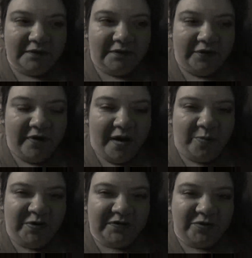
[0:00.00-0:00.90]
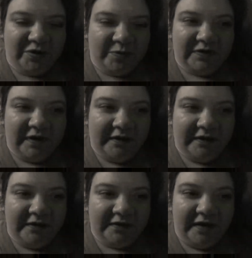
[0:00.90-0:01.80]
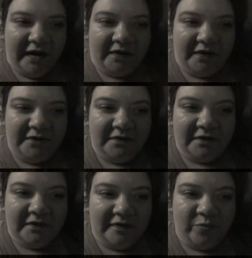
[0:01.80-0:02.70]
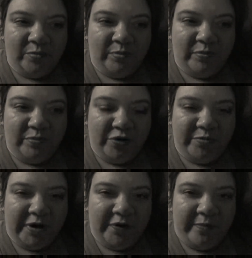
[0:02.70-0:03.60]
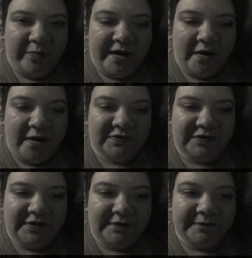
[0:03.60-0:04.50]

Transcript: crappy symptoms again and had another bone marrow biopsy.